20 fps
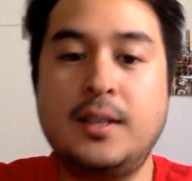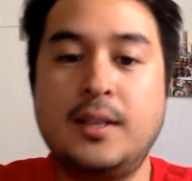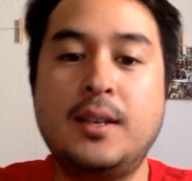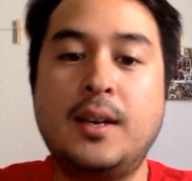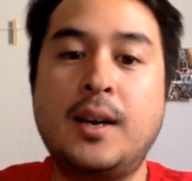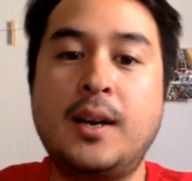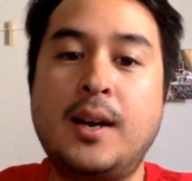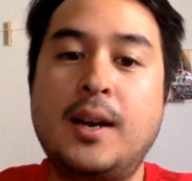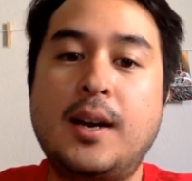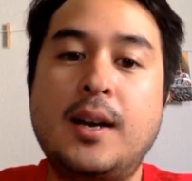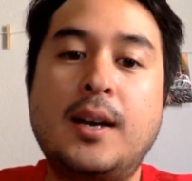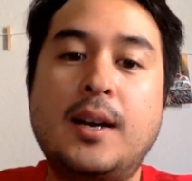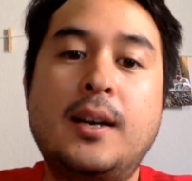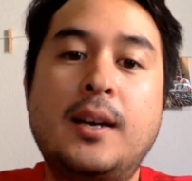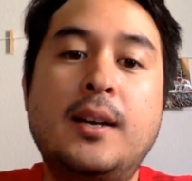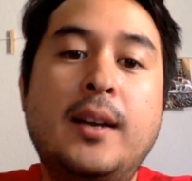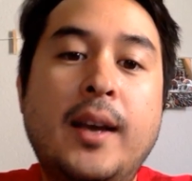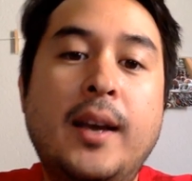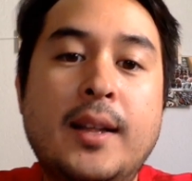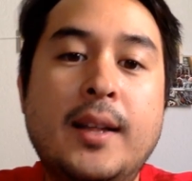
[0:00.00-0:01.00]

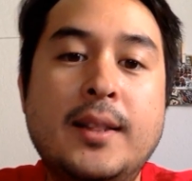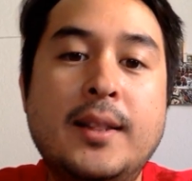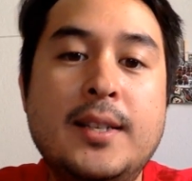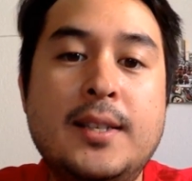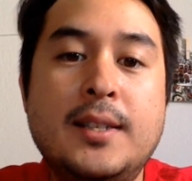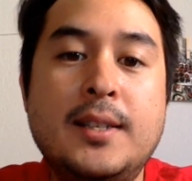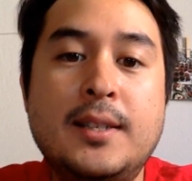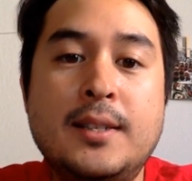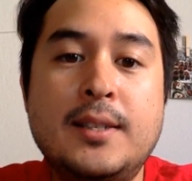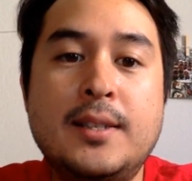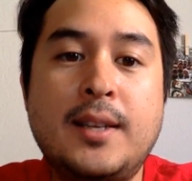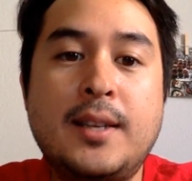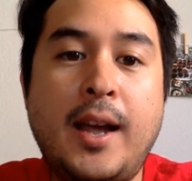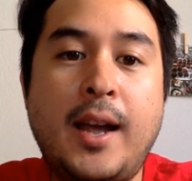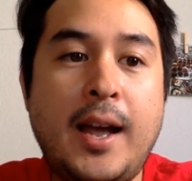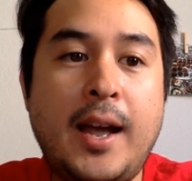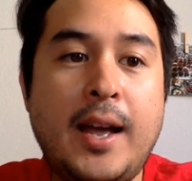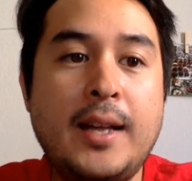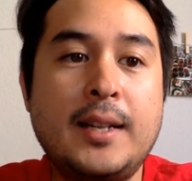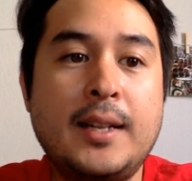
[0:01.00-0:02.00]
and this is
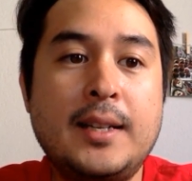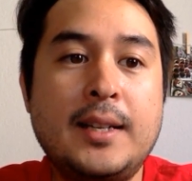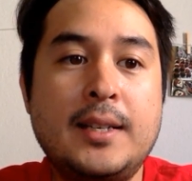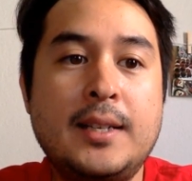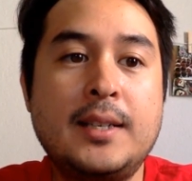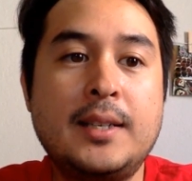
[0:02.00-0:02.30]
at